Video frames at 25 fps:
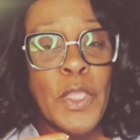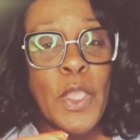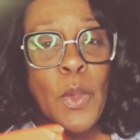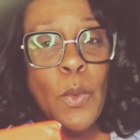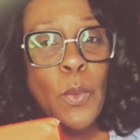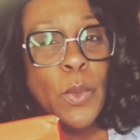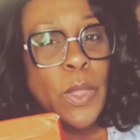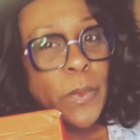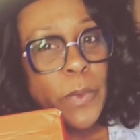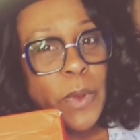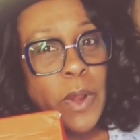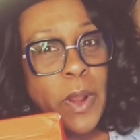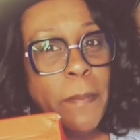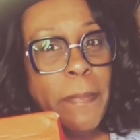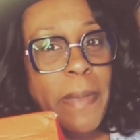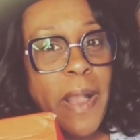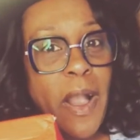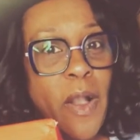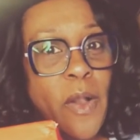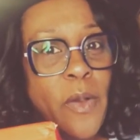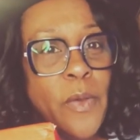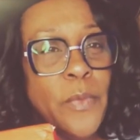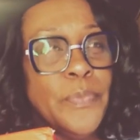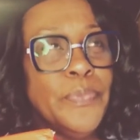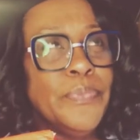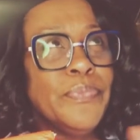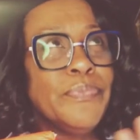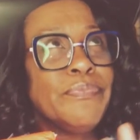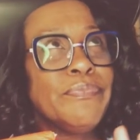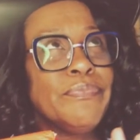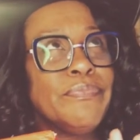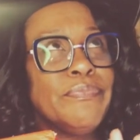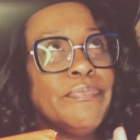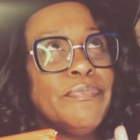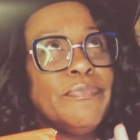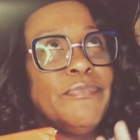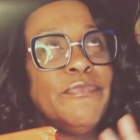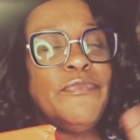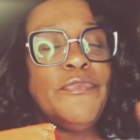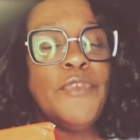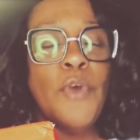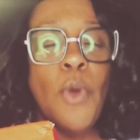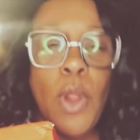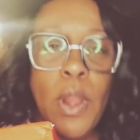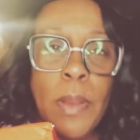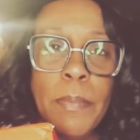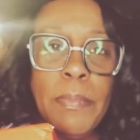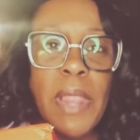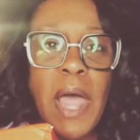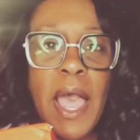We were about
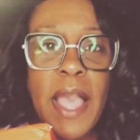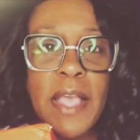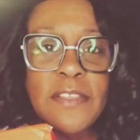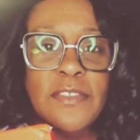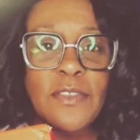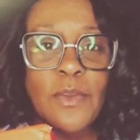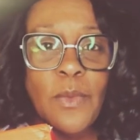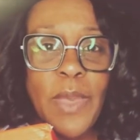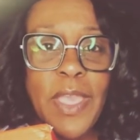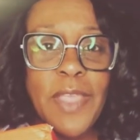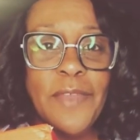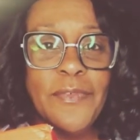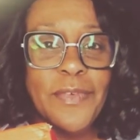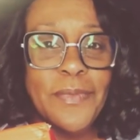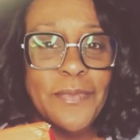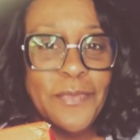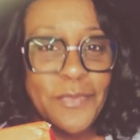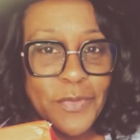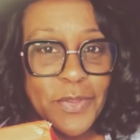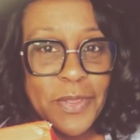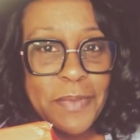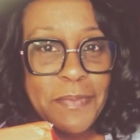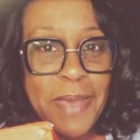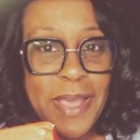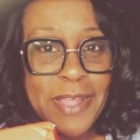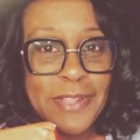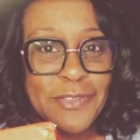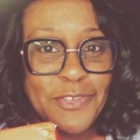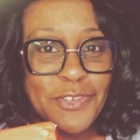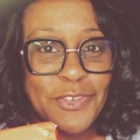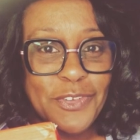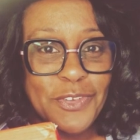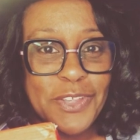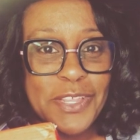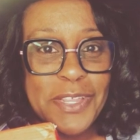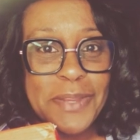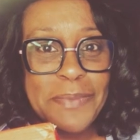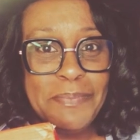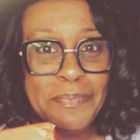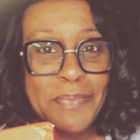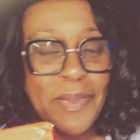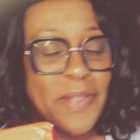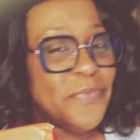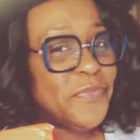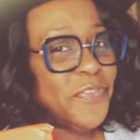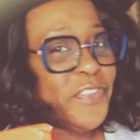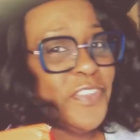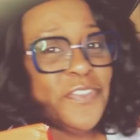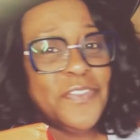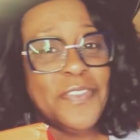4 blocks away from Fremont Street,
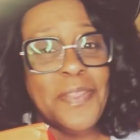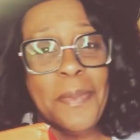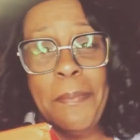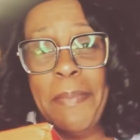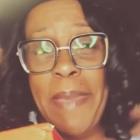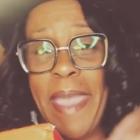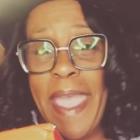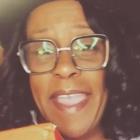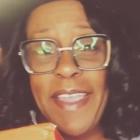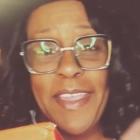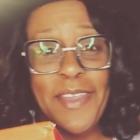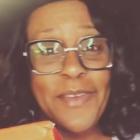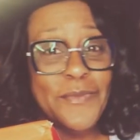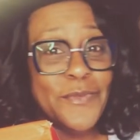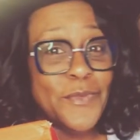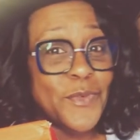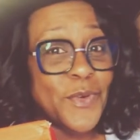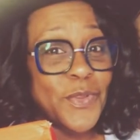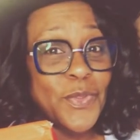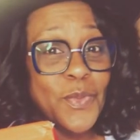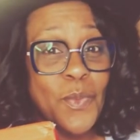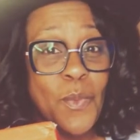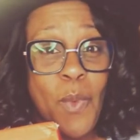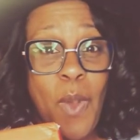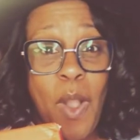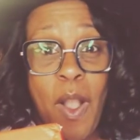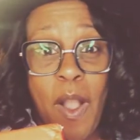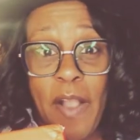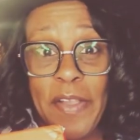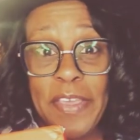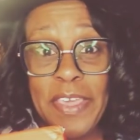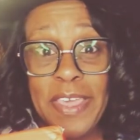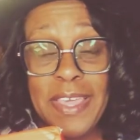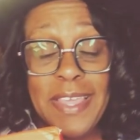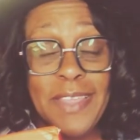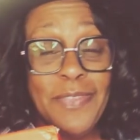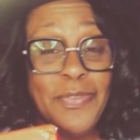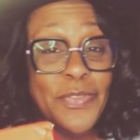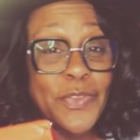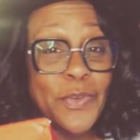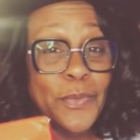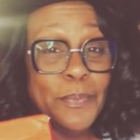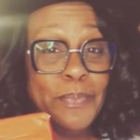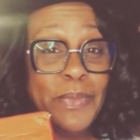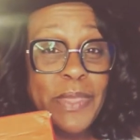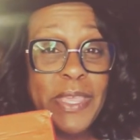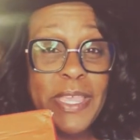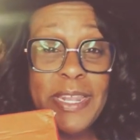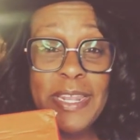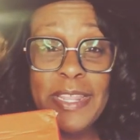but just the back and forth walking, the
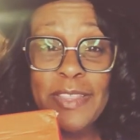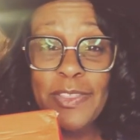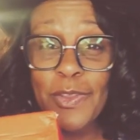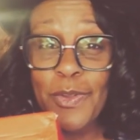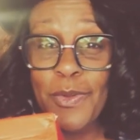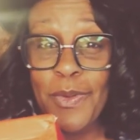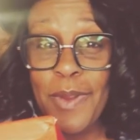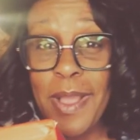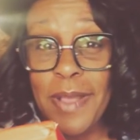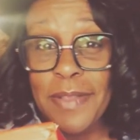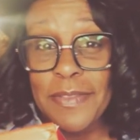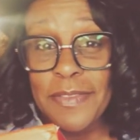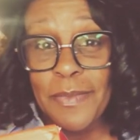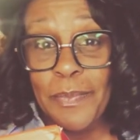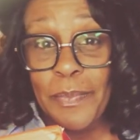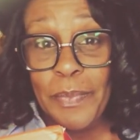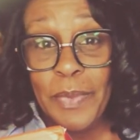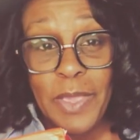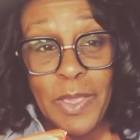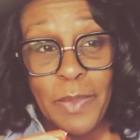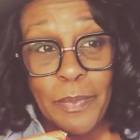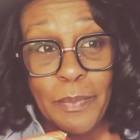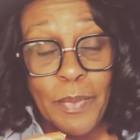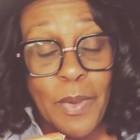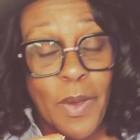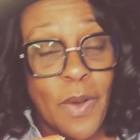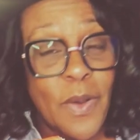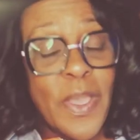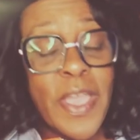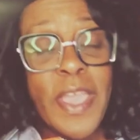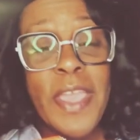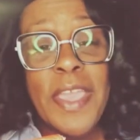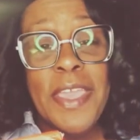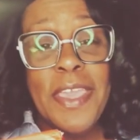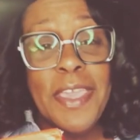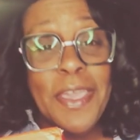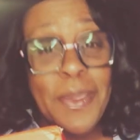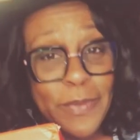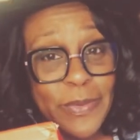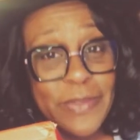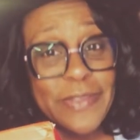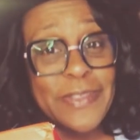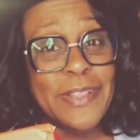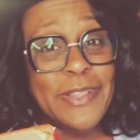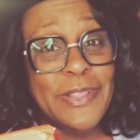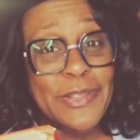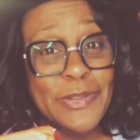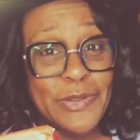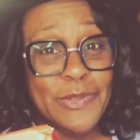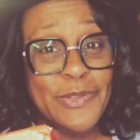being in the crowds of people, it was
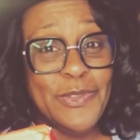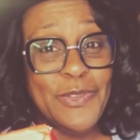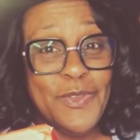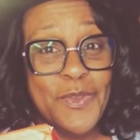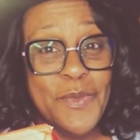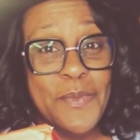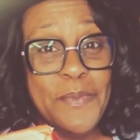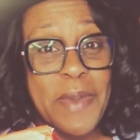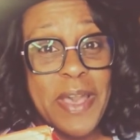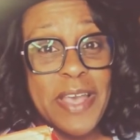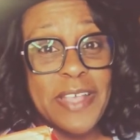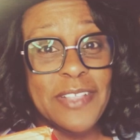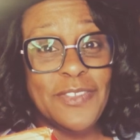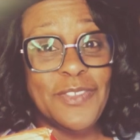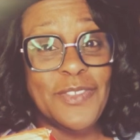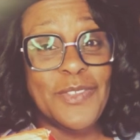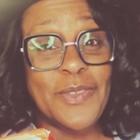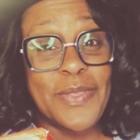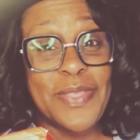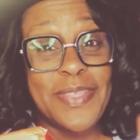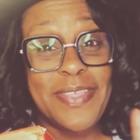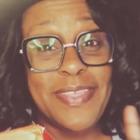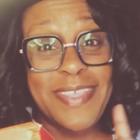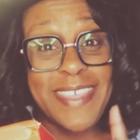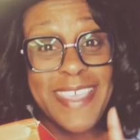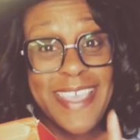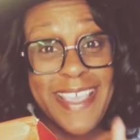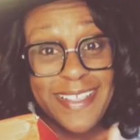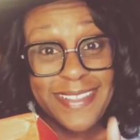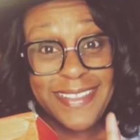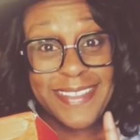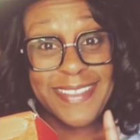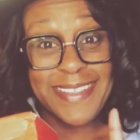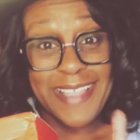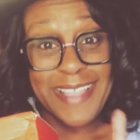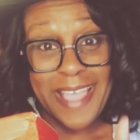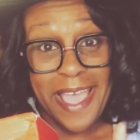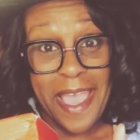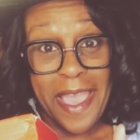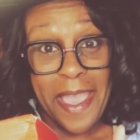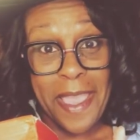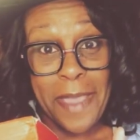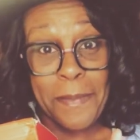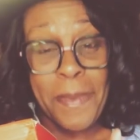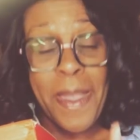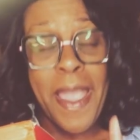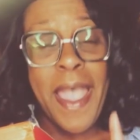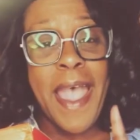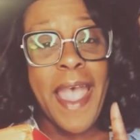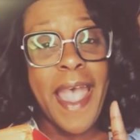a little too much. So this
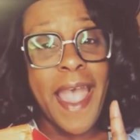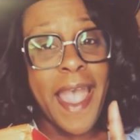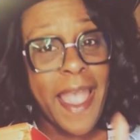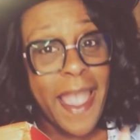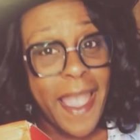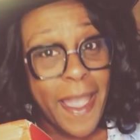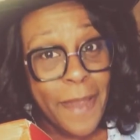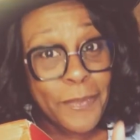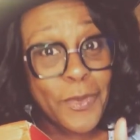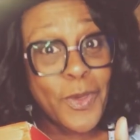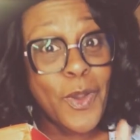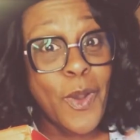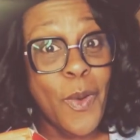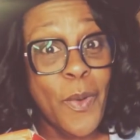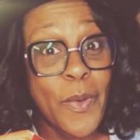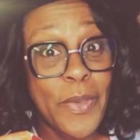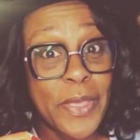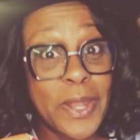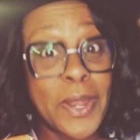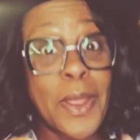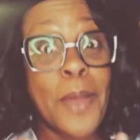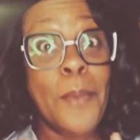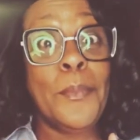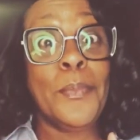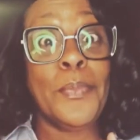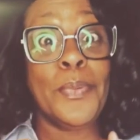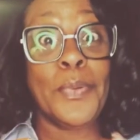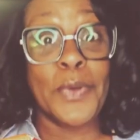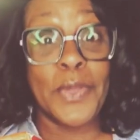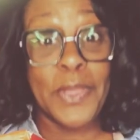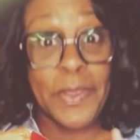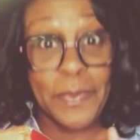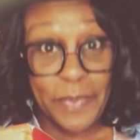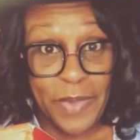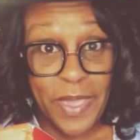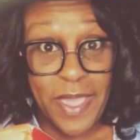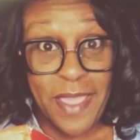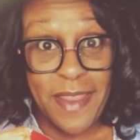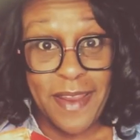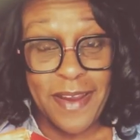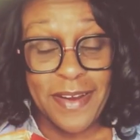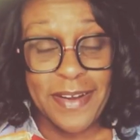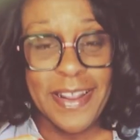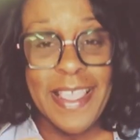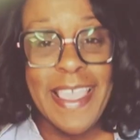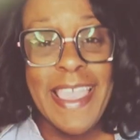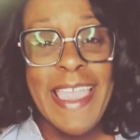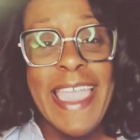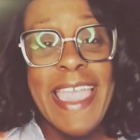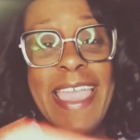time I'm going prepared,
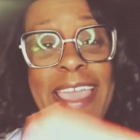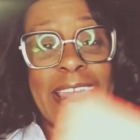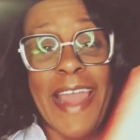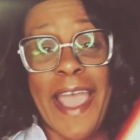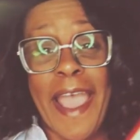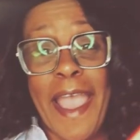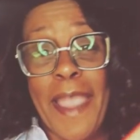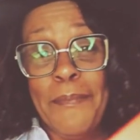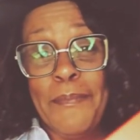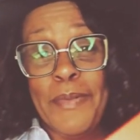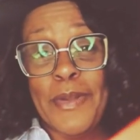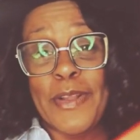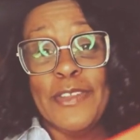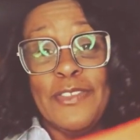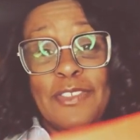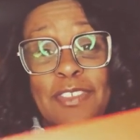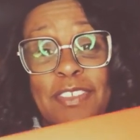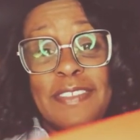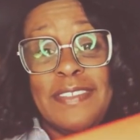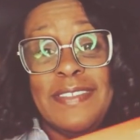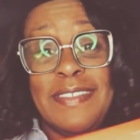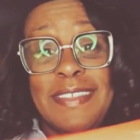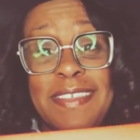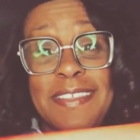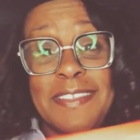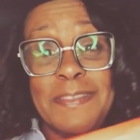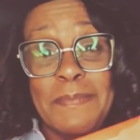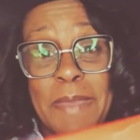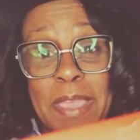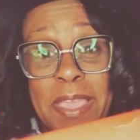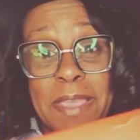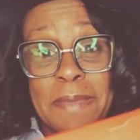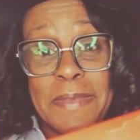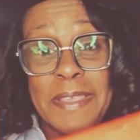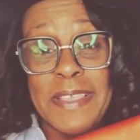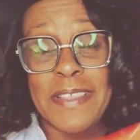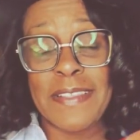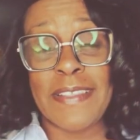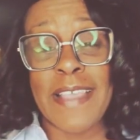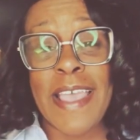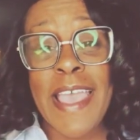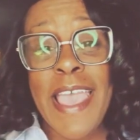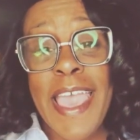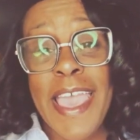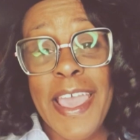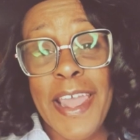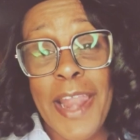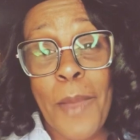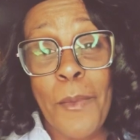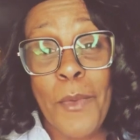and I purchased these babies,
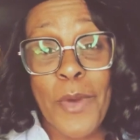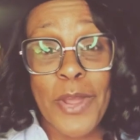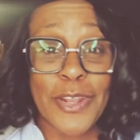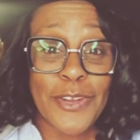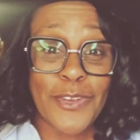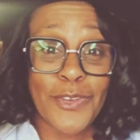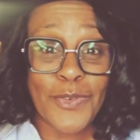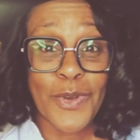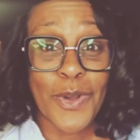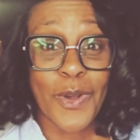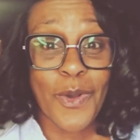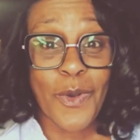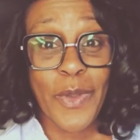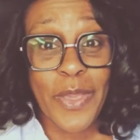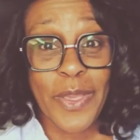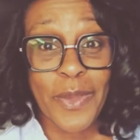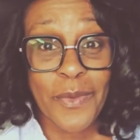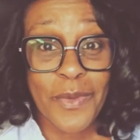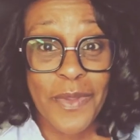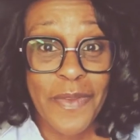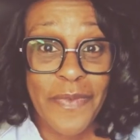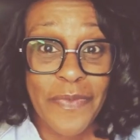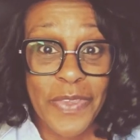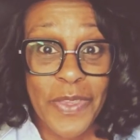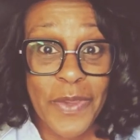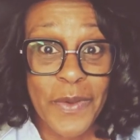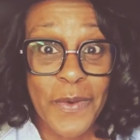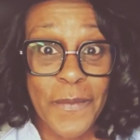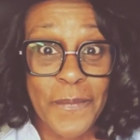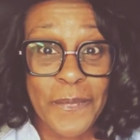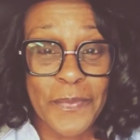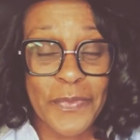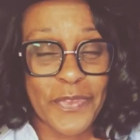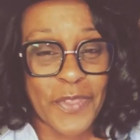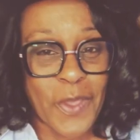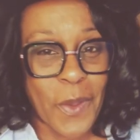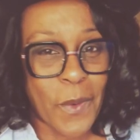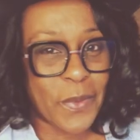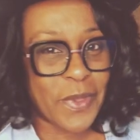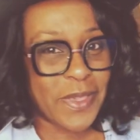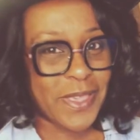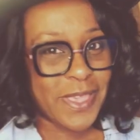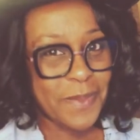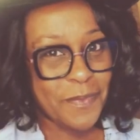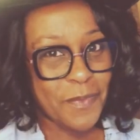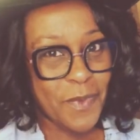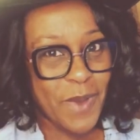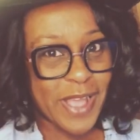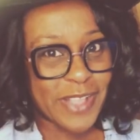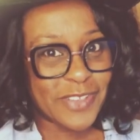and I want to do a quick review. So
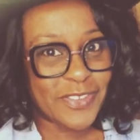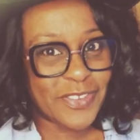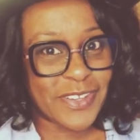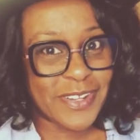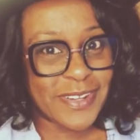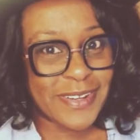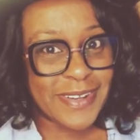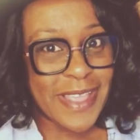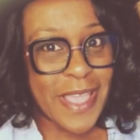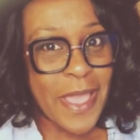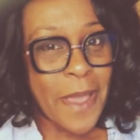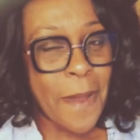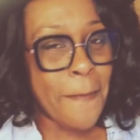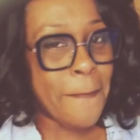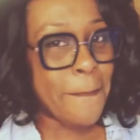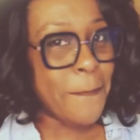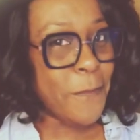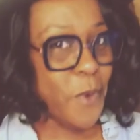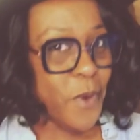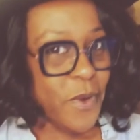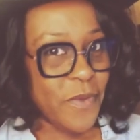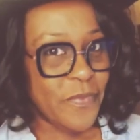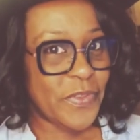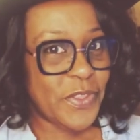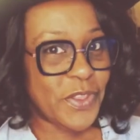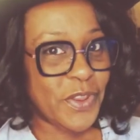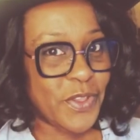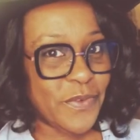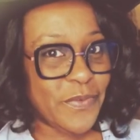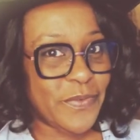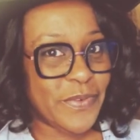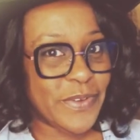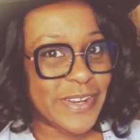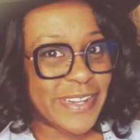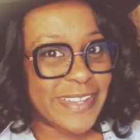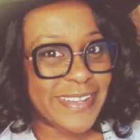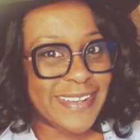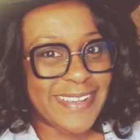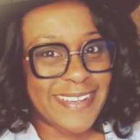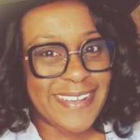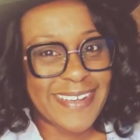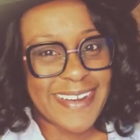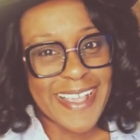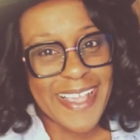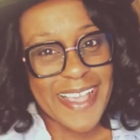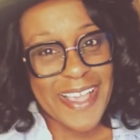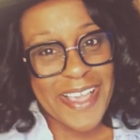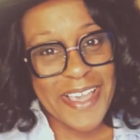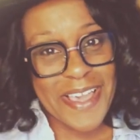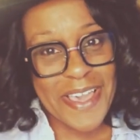keep watching. More video footage
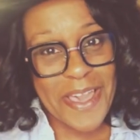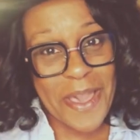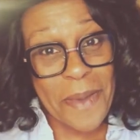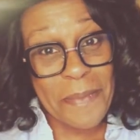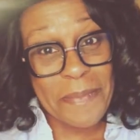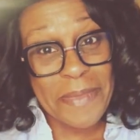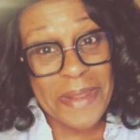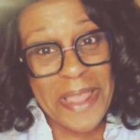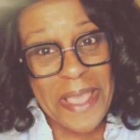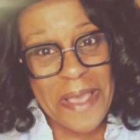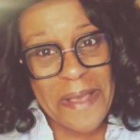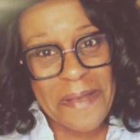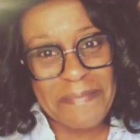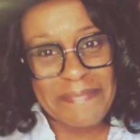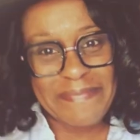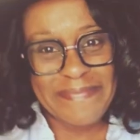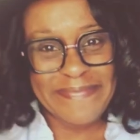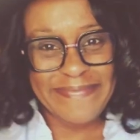coming up.